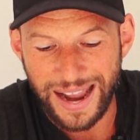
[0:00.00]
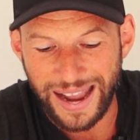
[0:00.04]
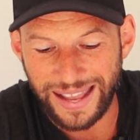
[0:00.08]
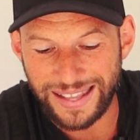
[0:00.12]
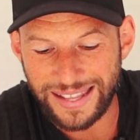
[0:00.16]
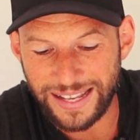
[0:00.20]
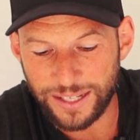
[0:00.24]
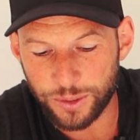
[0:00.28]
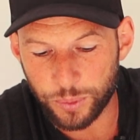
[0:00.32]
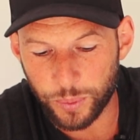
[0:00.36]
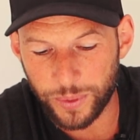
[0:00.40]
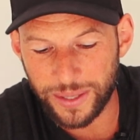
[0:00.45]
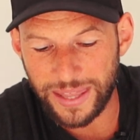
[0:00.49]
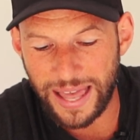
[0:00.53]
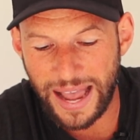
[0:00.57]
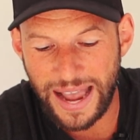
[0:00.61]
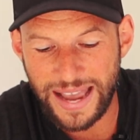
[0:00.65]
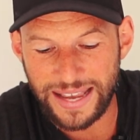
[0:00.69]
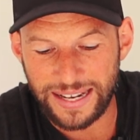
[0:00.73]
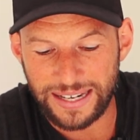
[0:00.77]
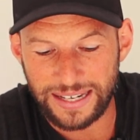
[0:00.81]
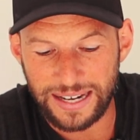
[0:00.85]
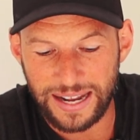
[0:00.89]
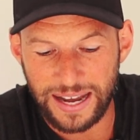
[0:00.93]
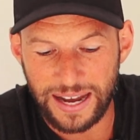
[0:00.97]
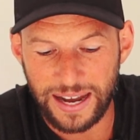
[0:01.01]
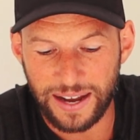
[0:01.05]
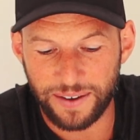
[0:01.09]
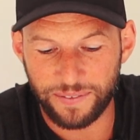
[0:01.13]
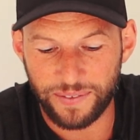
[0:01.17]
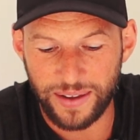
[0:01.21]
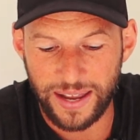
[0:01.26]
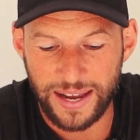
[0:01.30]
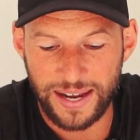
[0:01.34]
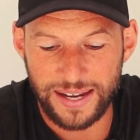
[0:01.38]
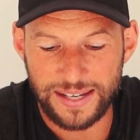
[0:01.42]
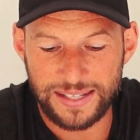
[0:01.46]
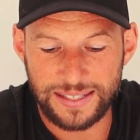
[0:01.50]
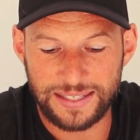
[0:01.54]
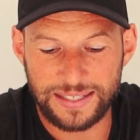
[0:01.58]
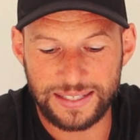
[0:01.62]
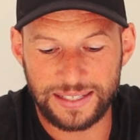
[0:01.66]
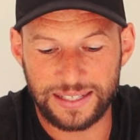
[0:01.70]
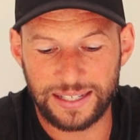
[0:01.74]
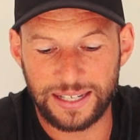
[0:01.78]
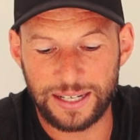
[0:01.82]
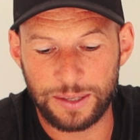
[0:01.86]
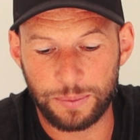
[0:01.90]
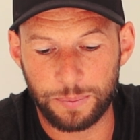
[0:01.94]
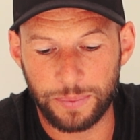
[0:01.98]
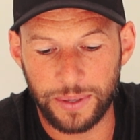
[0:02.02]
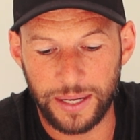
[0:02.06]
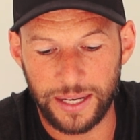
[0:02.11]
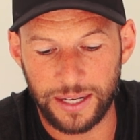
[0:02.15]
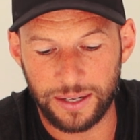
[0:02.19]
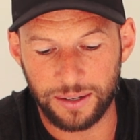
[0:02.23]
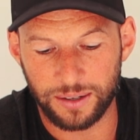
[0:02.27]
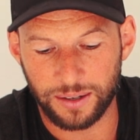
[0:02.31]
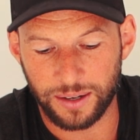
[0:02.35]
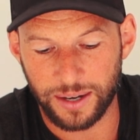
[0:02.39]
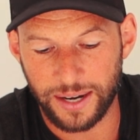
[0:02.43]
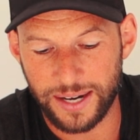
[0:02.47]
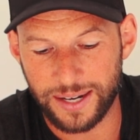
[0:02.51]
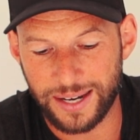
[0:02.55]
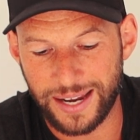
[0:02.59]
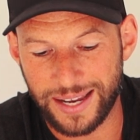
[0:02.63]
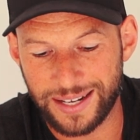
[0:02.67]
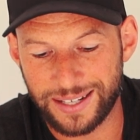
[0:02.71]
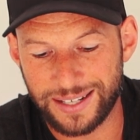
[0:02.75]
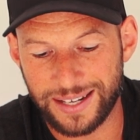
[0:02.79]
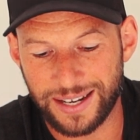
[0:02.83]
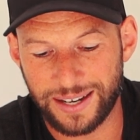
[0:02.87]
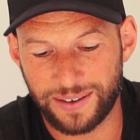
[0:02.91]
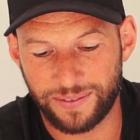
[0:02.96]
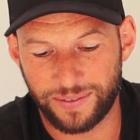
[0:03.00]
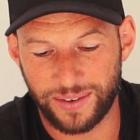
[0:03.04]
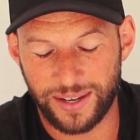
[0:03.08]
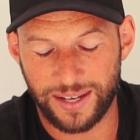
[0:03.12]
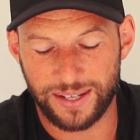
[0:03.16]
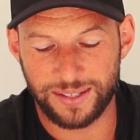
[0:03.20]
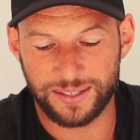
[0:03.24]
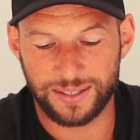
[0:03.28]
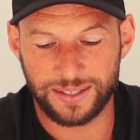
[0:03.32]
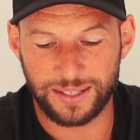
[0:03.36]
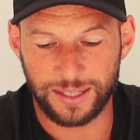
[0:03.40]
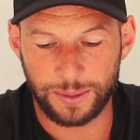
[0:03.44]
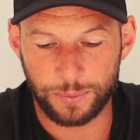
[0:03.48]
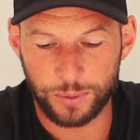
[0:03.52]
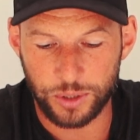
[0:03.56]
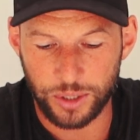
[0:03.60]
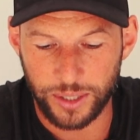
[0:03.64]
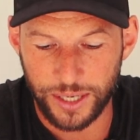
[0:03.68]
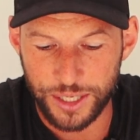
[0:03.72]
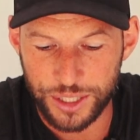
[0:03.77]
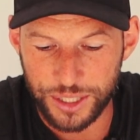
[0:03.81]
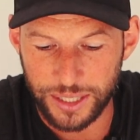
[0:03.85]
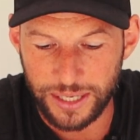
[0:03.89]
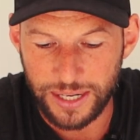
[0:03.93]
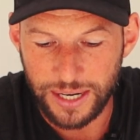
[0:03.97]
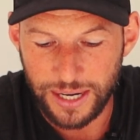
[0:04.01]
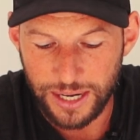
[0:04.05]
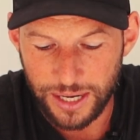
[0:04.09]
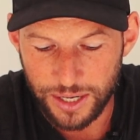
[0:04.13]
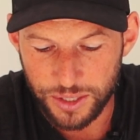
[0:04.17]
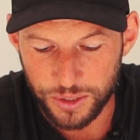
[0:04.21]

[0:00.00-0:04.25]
And that's with 8.5 hours in bed, all right? 8.5 hours sleep duration.